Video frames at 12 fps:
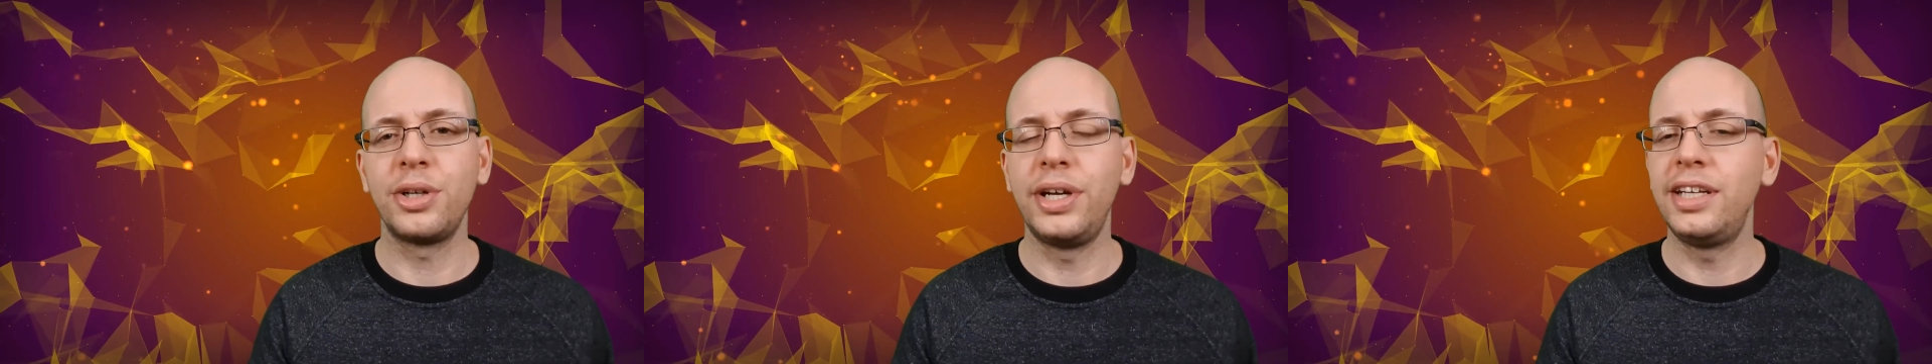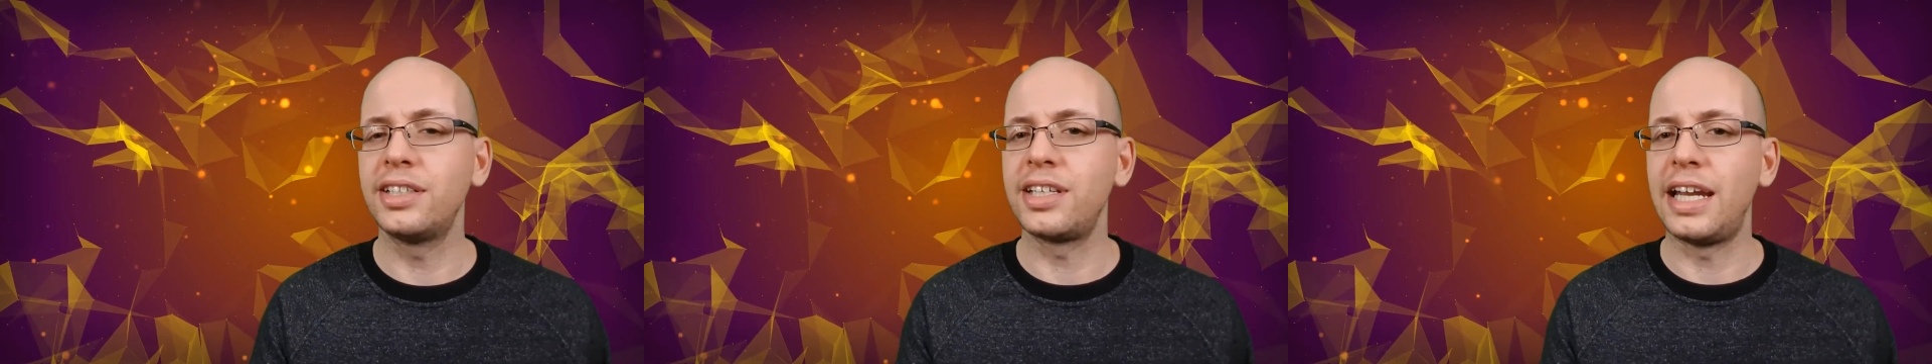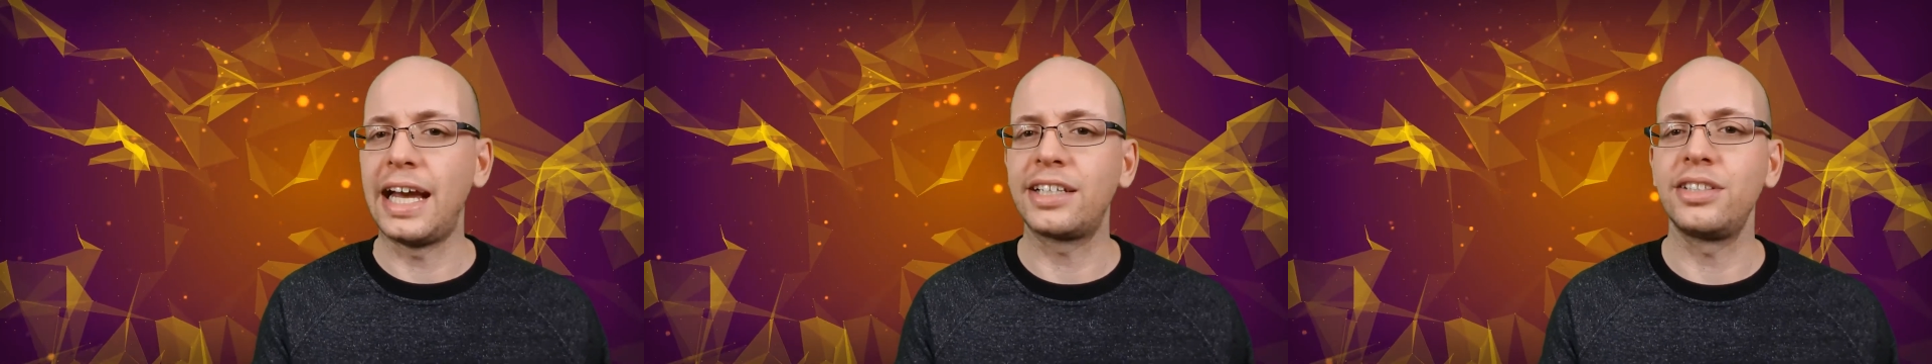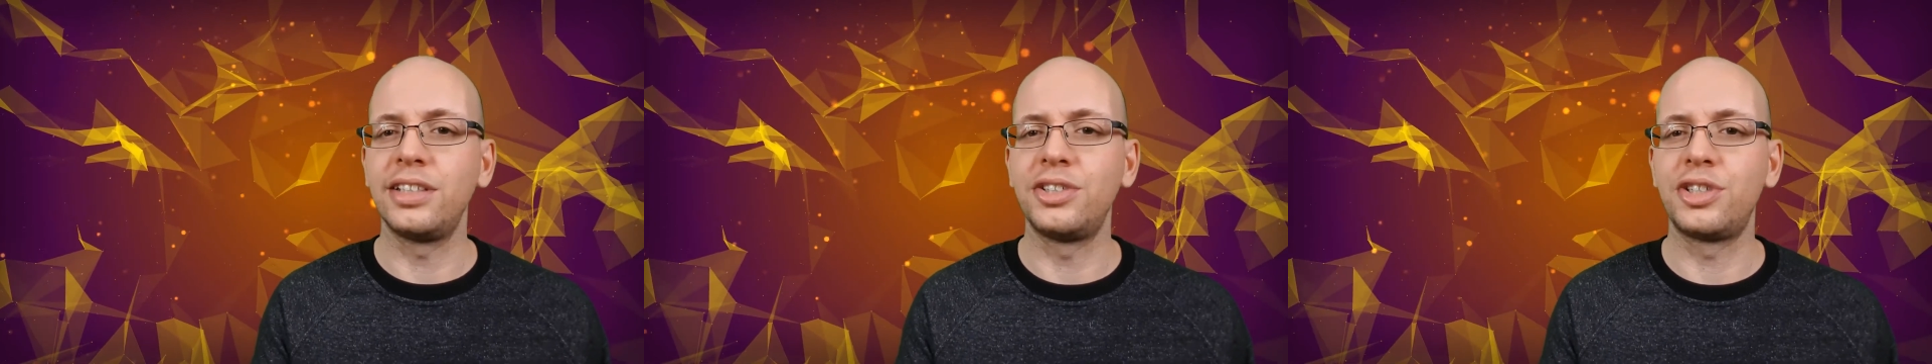he does an
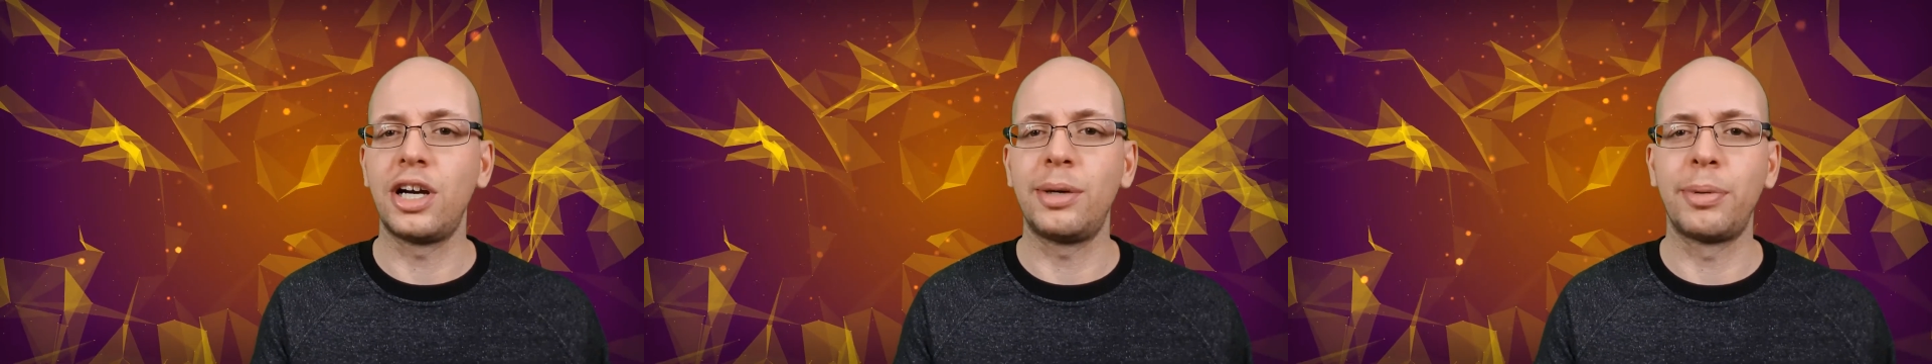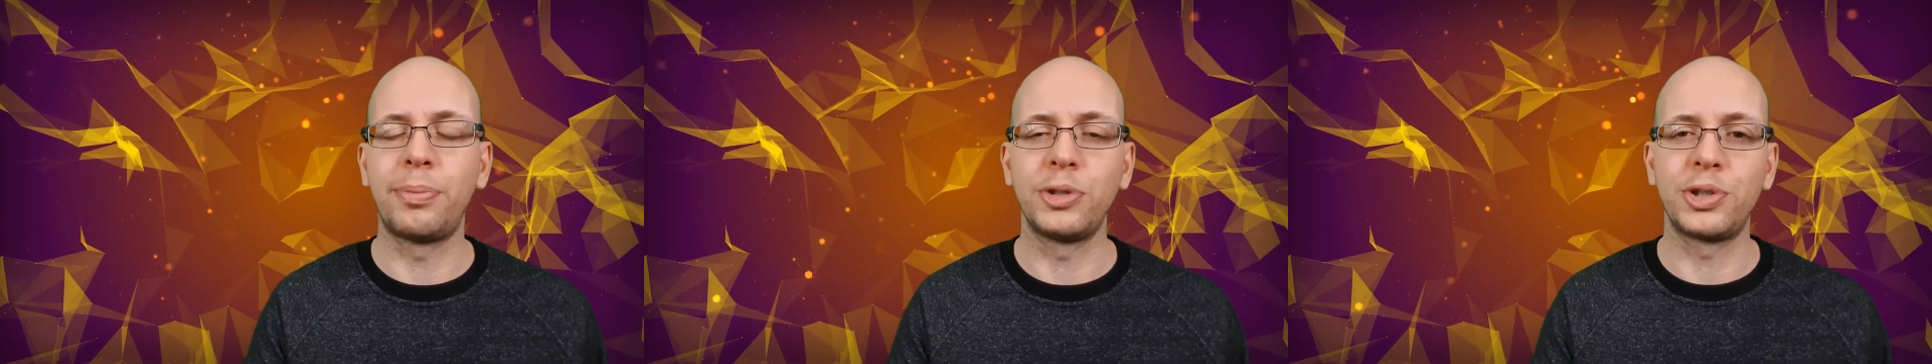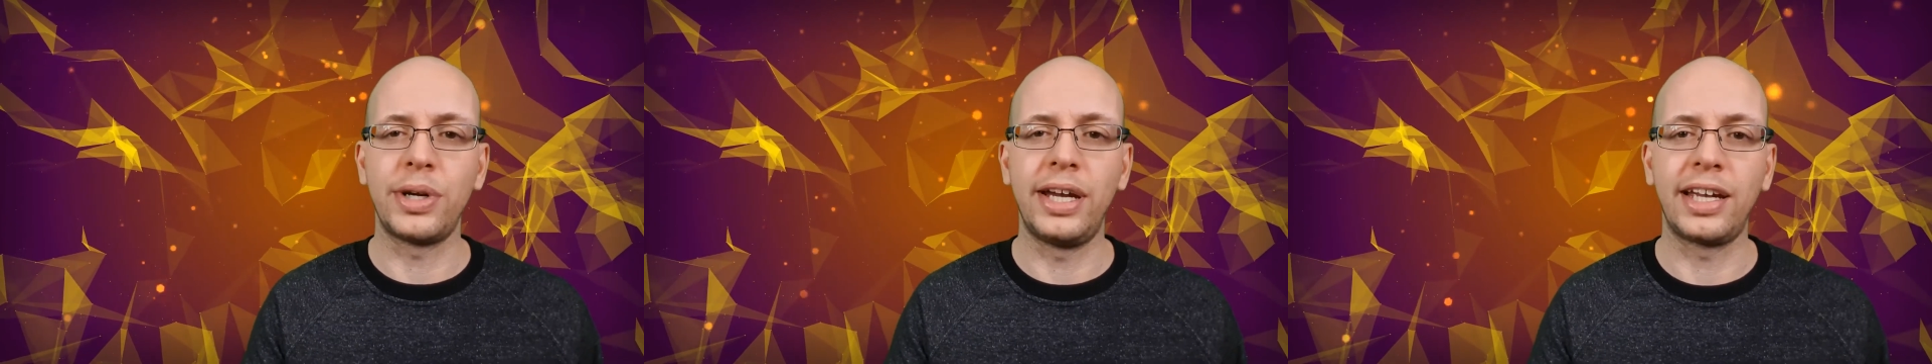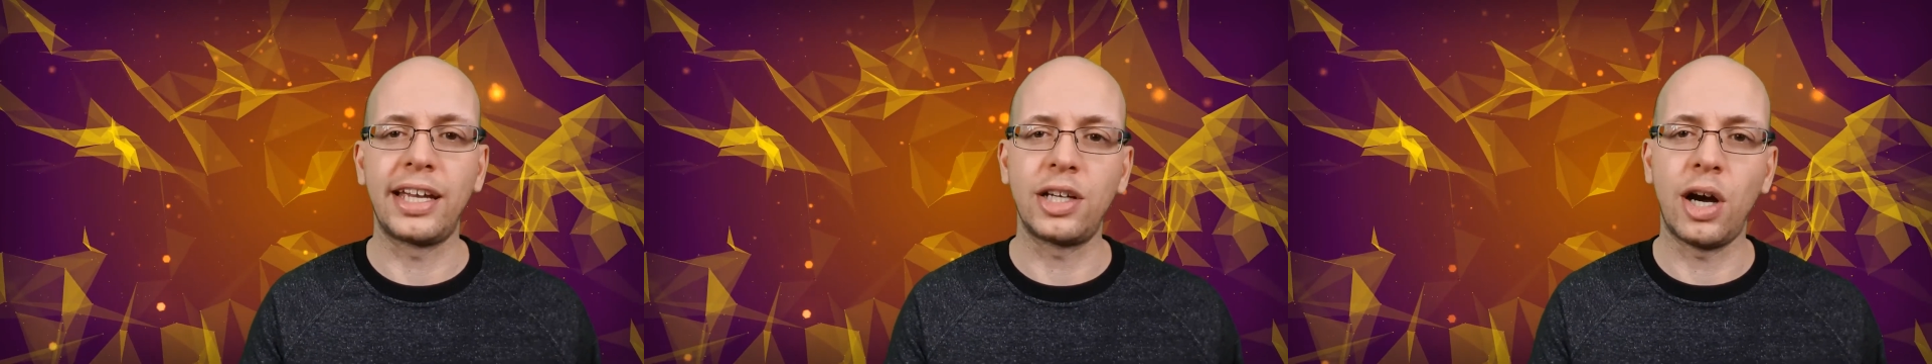excellent job of
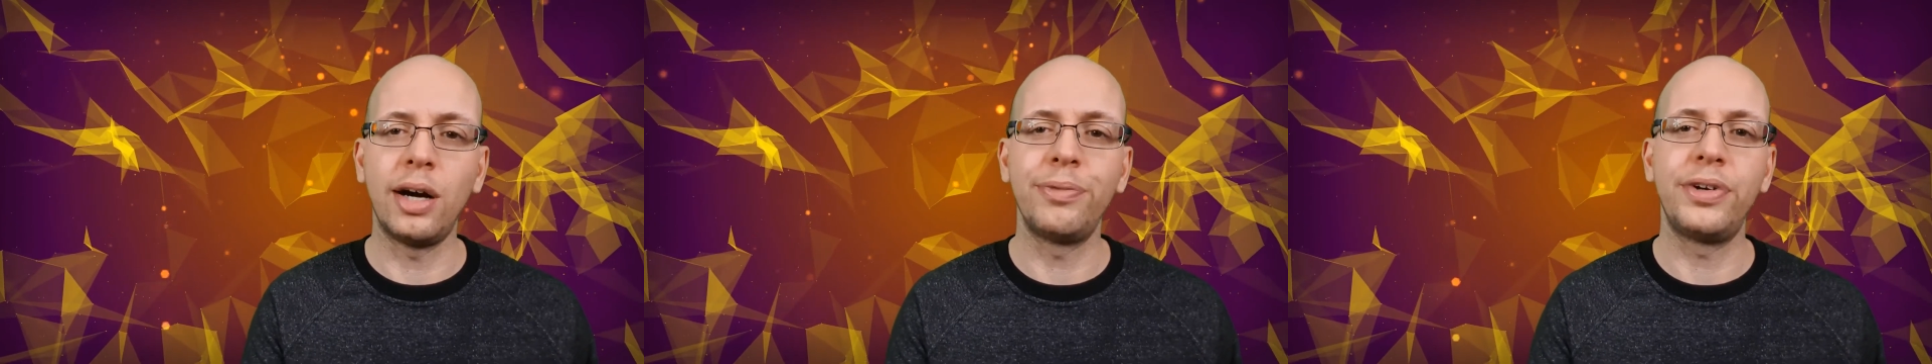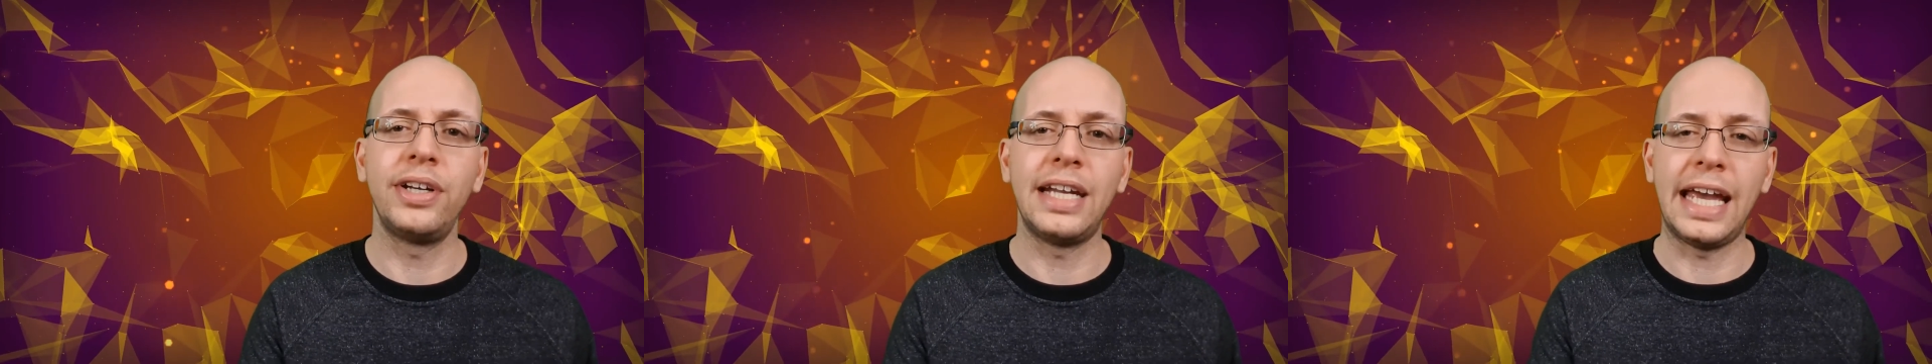portraying a confident,